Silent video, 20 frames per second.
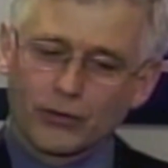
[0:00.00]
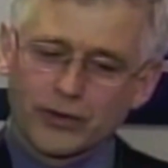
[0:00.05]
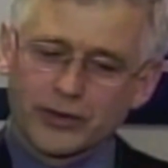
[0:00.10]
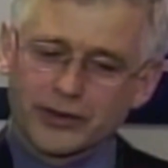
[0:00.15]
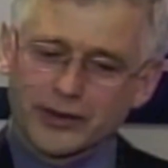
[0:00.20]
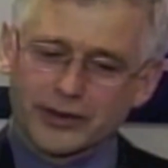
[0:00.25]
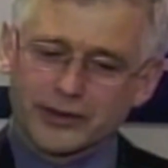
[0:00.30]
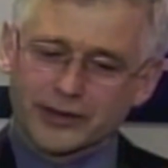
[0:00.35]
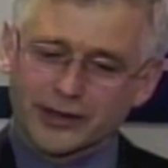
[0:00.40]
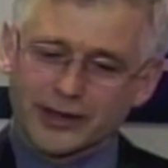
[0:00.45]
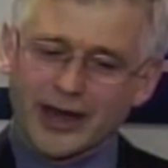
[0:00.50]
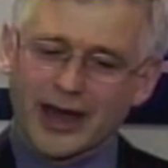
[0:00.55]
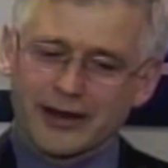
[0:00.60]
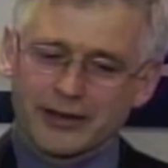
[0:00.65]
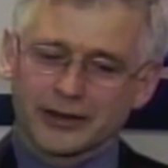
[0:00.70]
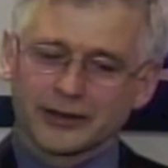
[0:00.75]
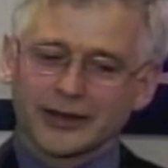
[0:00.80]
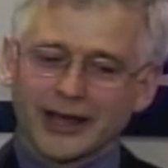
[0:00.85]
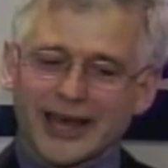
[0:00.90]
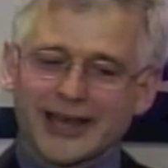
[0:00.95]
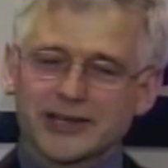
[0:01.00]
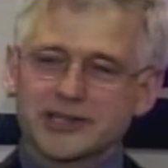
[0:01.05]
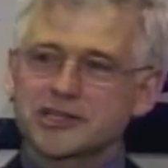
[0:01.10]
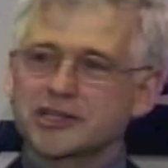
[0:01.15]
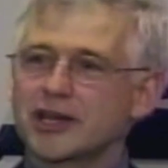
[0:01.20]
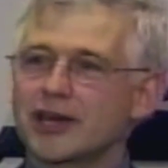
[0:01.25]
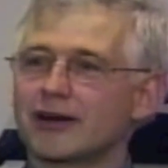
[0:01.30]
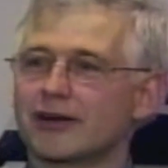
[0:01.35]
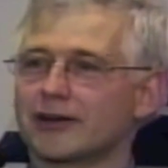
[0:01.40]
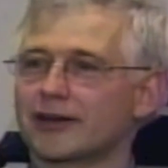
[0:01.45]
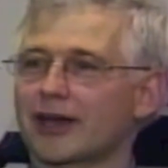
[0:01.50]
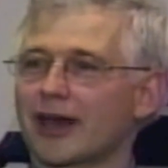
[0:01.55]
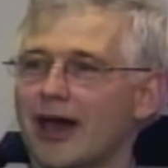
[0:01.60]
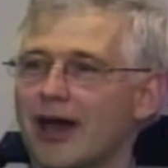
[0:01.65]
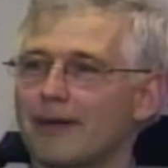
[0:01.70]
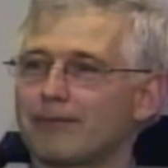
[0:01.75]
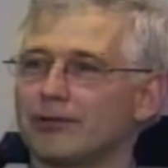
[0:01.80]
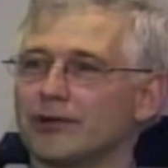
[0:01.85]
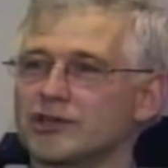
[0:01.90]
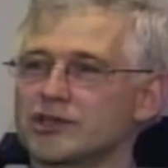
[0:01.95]
the kind of the latest hit on
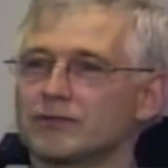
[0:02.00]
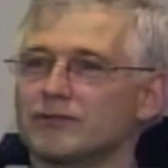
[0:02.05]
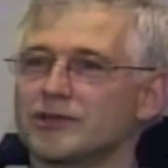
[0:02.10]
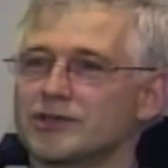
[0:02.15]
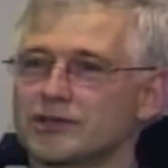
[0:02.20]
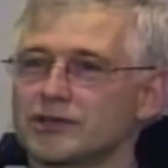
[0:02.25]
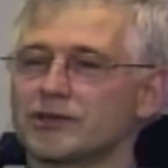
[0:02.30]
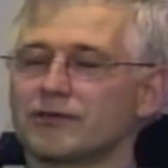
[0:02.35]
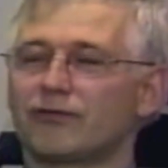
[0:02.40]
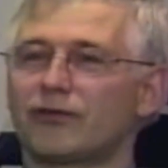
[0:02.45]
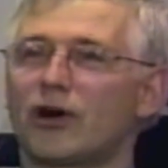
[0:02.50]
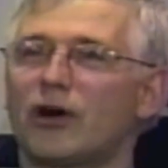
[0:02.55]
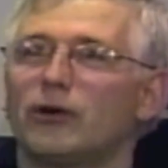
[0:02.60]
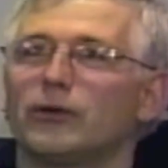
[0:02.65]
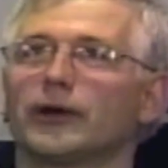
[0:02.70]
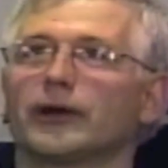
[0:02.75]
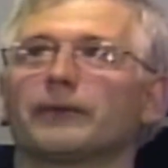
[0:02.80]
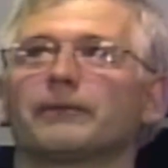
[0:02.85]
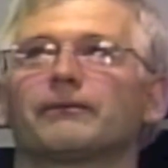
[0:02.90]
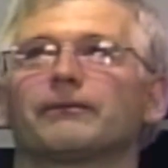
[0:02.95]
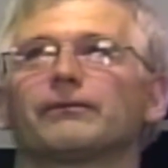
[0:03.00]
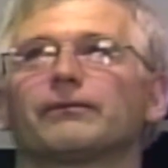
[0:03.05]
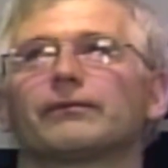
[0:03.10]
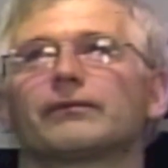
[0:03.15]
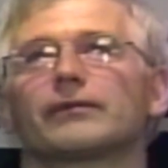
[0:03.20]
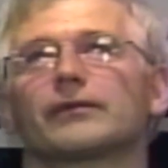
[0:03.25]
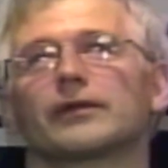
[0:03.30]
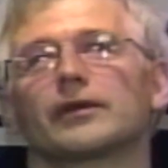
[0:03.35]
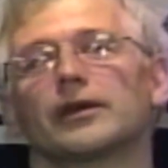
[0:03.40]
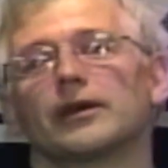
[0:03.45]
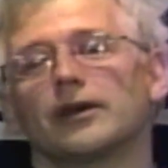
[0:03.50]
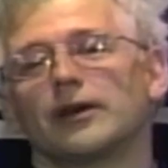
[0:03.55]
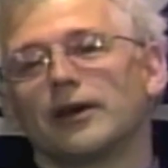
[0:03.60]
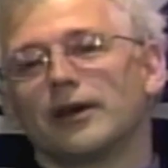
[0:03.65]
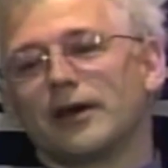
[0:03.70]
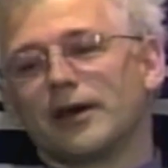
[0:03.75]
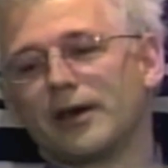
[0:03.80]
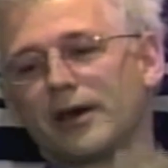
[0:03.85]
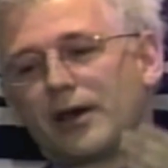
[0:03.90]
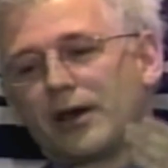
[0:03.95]
capitalism is the following.
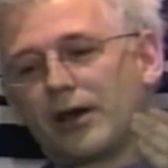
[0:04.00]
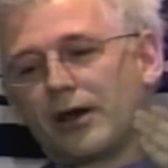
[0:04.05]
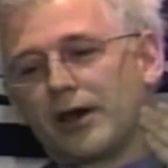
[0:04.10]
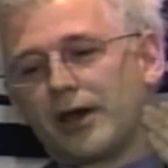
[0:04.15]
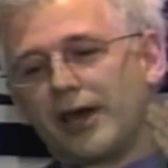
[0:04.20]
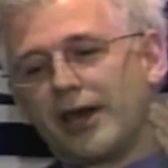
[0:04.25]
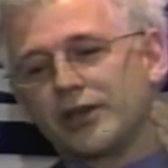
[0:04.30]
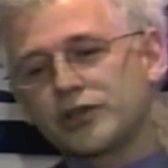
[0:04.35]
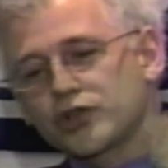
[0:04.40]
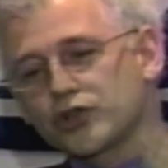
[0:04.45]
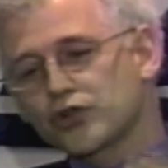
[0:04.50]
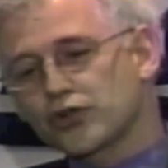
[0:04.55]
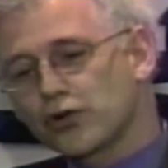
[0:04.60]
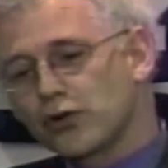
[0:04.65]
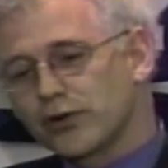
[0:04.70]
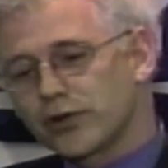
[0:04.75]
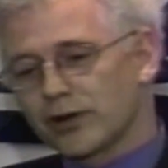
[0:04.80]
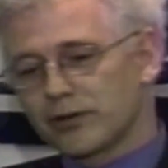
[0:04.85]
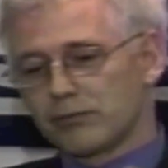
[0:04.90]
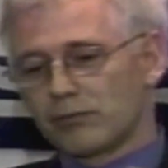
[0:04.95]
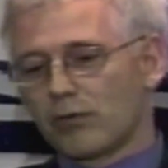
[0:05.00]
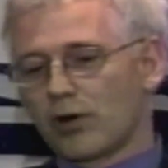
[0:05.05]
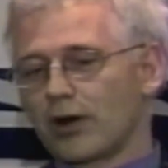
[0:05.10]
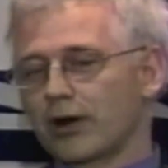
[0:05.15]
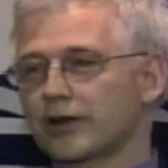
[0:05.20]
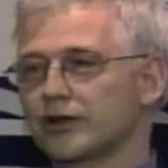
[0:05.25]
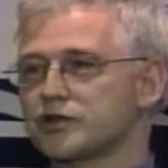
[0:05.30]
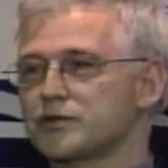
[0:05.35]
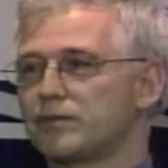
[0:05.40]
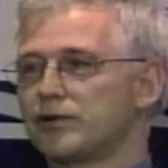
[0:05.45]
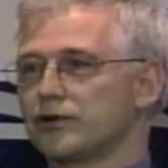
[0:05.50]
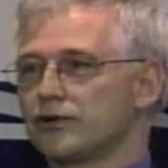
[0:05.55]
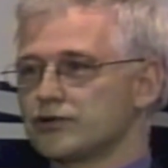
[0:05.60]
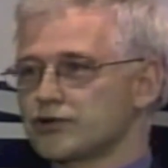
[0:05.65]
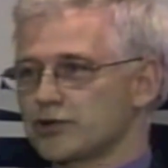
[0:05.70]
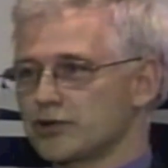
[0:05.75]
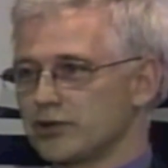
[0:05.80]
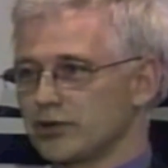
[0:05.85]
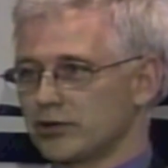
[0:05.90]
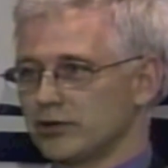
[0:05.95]
It's true that markets
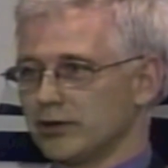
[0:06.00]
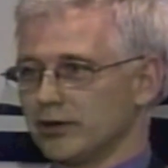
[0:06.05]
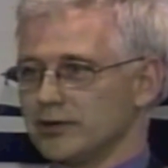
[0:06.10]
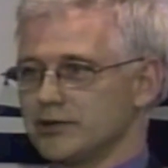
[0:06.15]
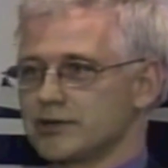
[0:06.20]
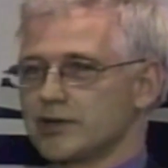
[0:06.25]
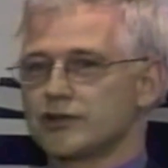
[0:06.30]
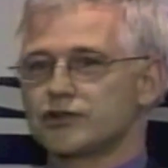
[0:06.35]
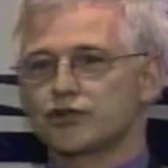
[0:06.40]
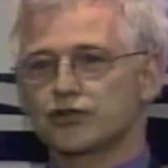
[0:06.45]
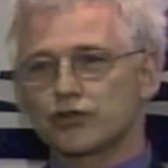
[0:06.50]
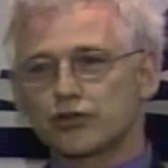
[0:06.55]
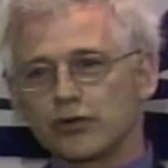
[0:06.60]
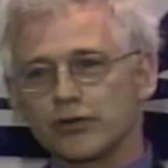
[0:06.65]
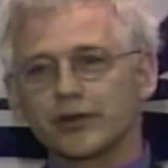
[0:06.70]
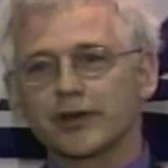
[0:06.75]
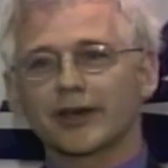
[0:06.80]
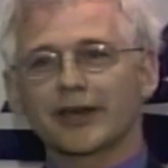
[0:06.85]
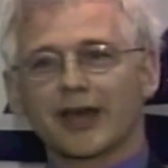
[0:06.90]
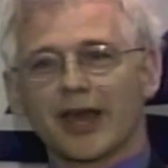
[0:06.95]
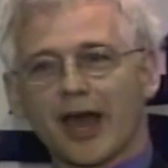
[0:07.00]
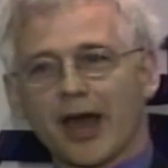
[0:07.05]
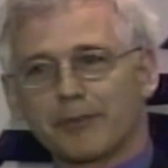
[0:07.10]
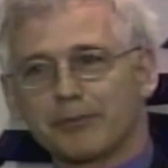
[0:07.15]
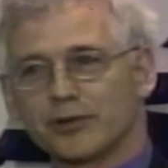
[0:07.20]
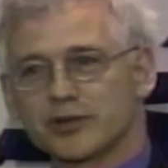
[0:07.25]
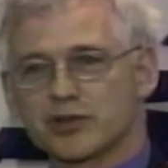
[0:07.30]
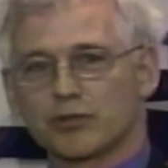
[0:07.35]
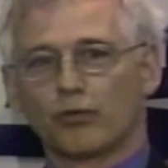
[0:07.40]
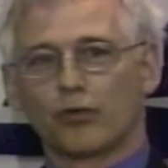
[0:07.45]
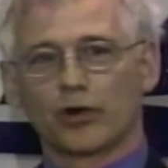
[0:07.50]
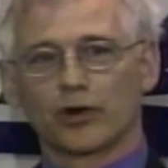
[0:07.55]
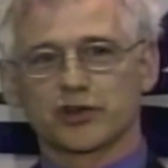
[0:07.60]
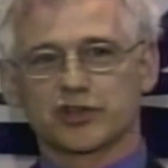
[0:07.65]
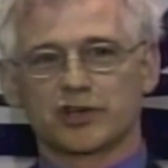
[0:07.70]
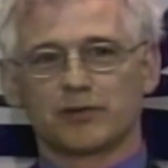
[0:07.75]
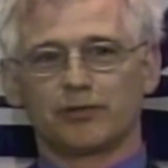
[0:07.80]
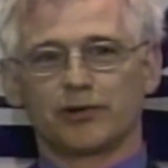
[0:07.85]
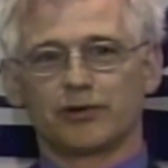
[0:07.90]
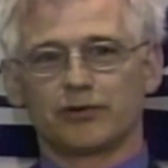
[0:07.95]
produce the goods. It's true that capitalism works
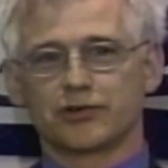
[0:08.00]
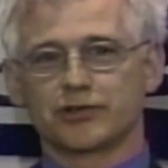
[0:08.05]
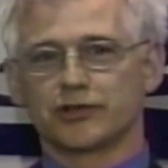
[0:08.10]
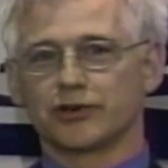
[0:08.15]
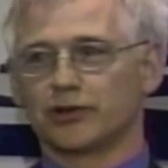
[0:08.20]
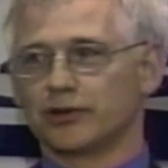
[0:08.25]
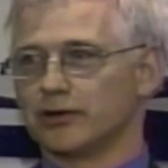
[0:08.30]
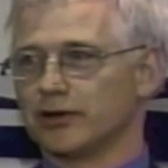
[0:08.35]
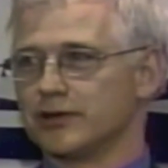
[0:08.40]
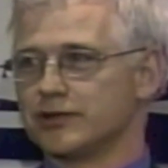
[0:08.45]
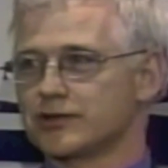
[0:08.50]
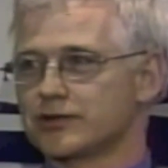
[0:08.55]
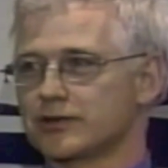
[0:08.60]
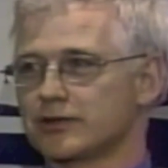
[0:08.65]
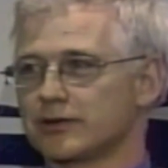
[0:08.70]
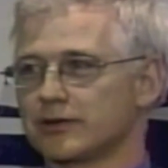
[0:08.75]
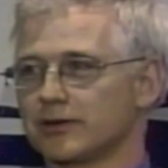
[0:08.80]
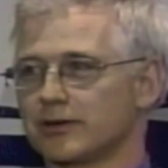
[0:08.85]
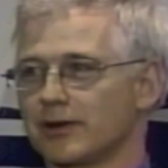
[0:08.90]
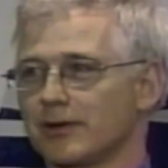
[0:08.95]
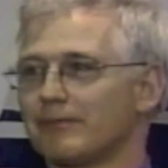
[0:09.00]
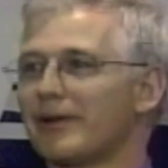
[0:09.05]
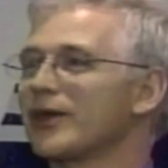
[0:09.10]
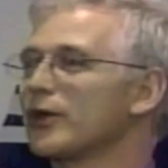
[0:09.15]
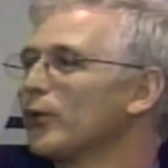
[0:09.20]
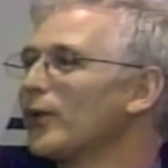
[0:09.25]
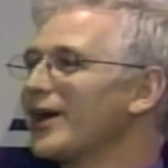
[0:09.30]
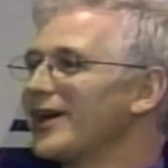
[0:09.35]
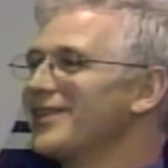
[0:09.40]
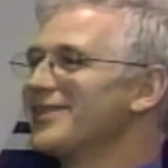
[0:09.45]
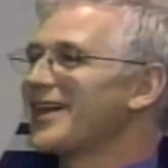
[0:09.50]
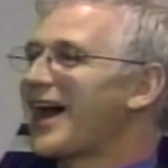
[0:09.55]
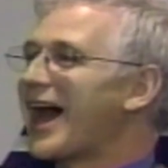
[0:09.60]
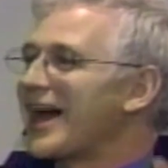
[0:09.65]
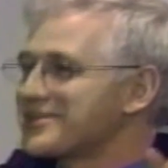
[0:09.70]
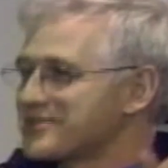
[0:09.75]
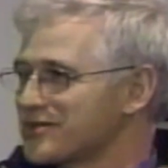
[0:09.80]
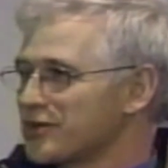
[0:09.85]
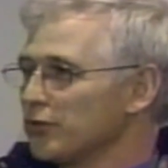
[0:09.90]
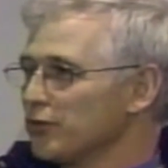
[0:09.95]
to produce the goods. By the way,
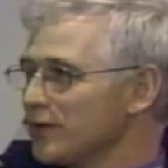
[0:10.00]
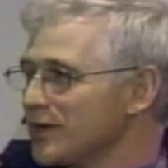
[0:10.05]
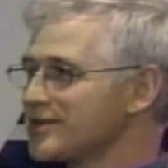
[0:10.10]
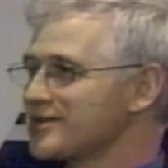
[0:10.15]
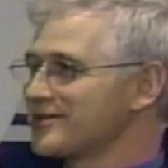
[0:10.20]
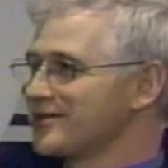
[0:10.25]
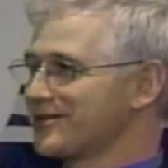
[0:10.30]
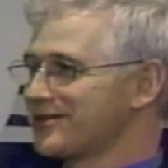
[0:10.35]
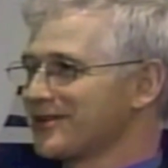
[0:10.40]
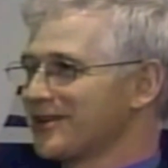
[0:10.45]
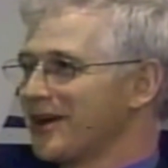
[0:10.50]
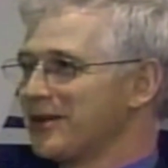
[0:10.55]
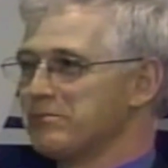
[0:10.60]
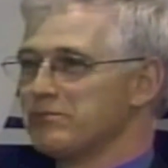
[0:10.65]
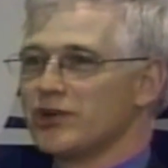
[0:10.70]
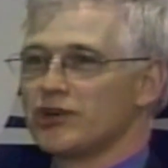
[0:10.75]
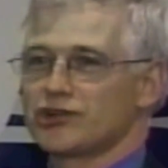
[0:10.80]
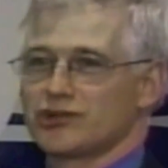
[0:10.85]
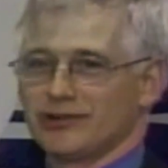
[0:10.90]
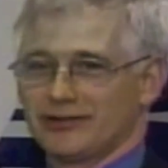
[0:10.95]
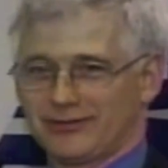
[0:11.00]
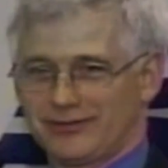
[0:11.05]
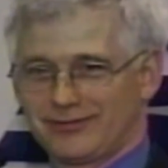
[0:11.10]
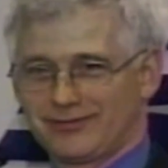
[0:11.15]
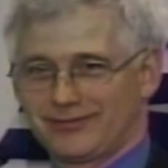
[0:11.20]
that's a recent admission.